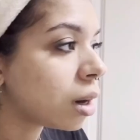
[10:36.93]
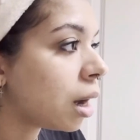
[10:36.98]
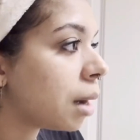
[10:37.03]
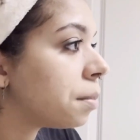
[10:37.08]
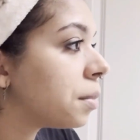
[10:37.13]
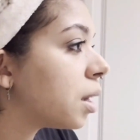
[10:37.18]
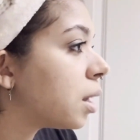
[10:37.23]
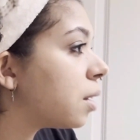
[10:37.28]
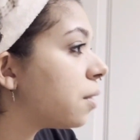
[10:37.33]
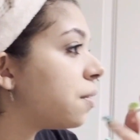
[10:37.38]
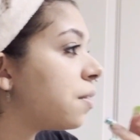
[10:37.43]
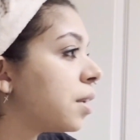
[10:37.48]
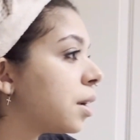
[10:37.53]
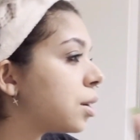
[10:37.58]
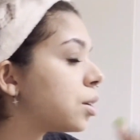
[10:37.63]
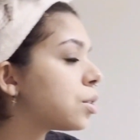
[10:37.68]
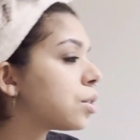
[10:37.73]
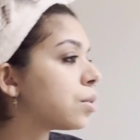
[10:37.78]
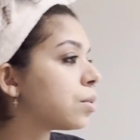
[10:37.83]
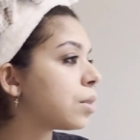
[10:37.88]
I'm gonna
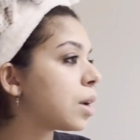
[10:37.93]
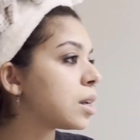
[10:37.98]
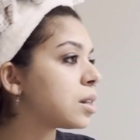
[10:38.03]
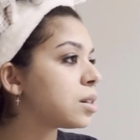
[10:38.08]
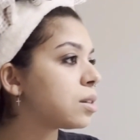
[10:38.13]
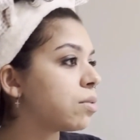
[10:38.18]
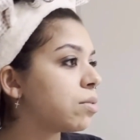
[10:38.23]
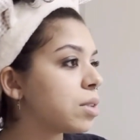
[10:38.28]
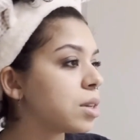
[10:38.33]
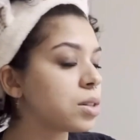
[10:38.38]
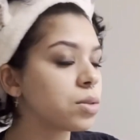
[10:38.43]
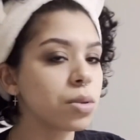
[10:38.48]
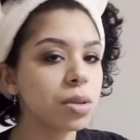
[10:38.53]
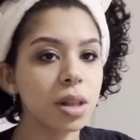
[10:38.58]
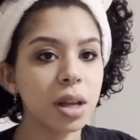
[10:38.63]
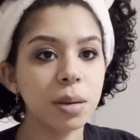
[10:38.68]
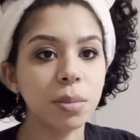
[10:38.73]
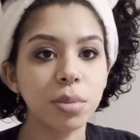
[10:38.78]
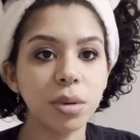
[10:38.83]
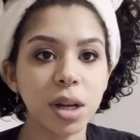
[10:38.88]
finish the rest of this with
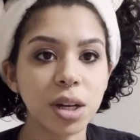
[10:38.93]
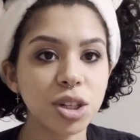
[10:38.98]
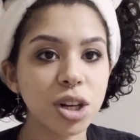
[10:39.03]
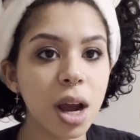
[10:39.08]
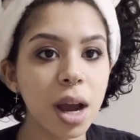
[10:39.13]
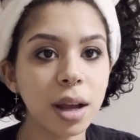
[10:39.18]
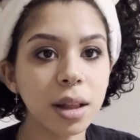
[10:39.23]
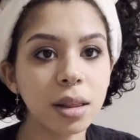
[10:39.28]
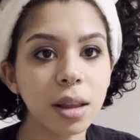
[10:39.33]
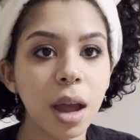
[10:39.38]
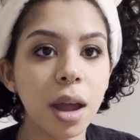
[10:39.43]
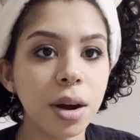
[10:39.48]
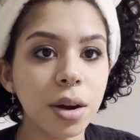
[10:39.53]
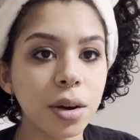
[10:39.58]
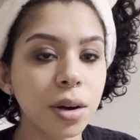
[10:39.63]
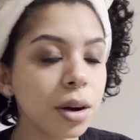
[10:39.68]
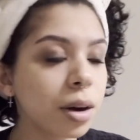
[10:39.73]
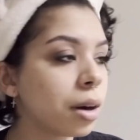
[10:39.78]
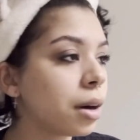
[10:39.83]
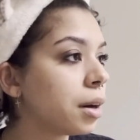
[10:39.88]
like blush
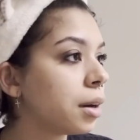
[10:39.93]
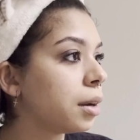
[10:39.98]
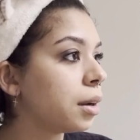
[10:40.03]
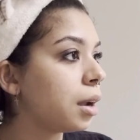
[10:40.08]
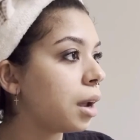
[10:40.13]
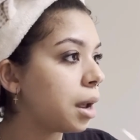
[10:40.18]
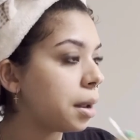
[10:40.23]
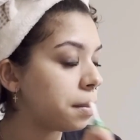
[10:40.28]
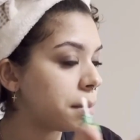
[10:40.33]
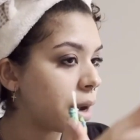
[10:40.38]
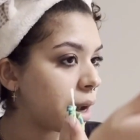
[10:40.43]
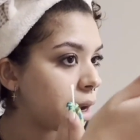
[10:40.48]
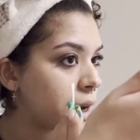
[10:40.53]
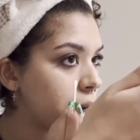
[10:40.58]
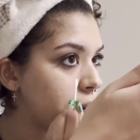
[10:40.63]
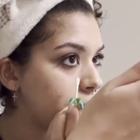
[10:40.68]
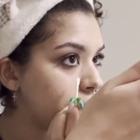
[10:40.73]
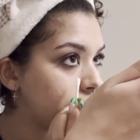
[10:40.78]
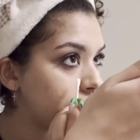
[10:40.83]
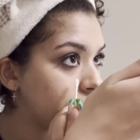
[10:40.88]
highlighter and
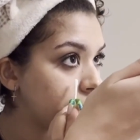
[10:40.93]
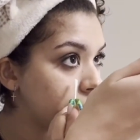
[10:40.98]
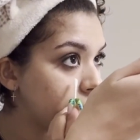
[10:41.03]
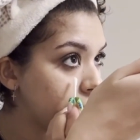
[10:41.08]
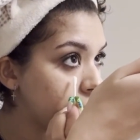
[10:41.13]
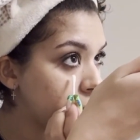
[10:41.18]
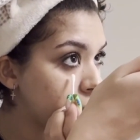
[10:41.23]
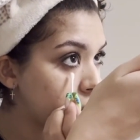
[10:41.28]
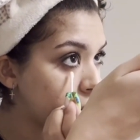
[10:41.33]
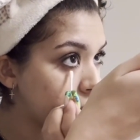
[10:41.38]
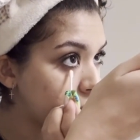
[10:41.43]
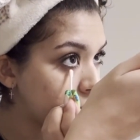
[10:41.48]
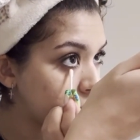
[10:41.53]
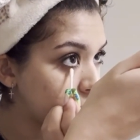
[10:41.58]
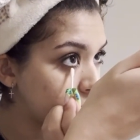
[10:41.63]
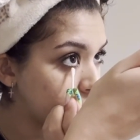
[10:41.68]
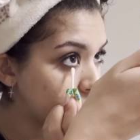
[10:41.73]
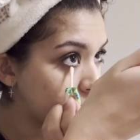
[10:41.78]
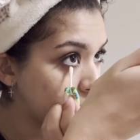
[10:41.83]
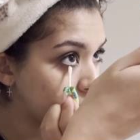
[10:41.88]
my lip
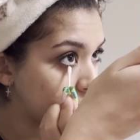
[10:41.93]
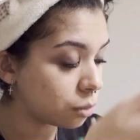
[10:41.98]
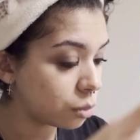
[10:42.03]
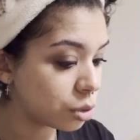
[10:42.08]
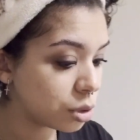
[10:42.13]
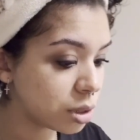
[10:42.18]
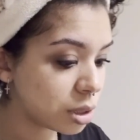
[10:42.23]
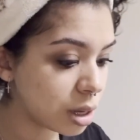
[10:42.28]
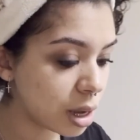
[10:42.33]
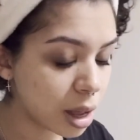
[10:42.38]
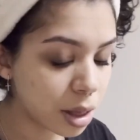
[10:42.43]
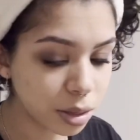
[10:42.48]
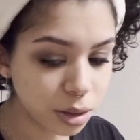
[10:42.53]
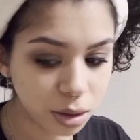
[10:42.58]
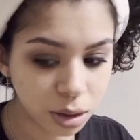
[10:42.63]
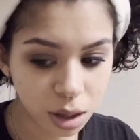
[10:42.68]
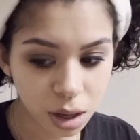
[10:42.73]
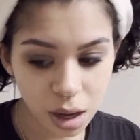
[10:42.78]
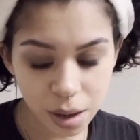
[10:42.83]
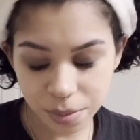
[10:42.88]
liner. We'll see how the
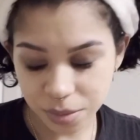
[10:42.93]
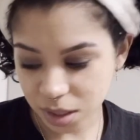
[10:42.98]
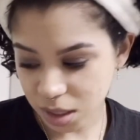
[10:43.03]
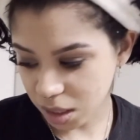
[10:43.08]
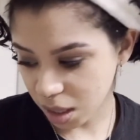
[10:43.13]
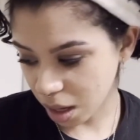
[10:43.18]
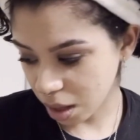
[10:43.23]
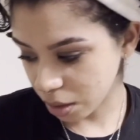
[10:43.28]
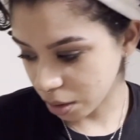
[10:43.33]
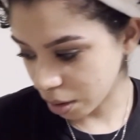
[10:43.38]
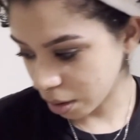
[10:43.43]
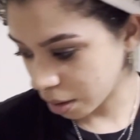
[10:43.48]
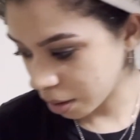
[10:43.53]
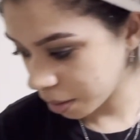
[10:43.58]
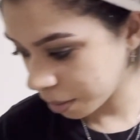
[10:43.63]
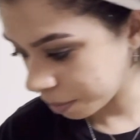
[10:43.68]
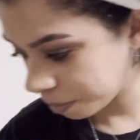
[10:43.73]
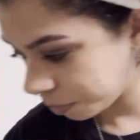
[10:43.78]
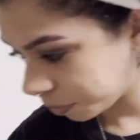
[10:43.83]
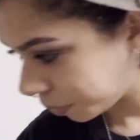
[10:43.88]
look comes together.
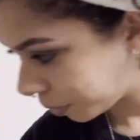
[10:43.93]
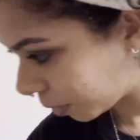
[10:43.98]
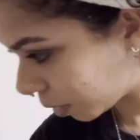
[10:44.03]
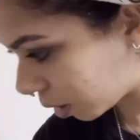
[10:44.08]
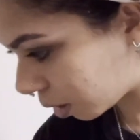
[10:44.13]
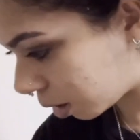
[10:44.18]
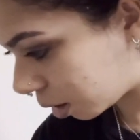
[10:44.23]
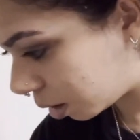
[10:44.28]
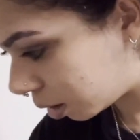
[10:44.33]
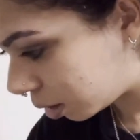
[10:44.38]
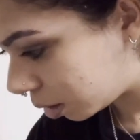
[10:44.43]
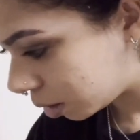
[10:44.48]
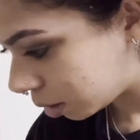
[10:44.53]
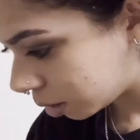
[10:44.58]
Ugh.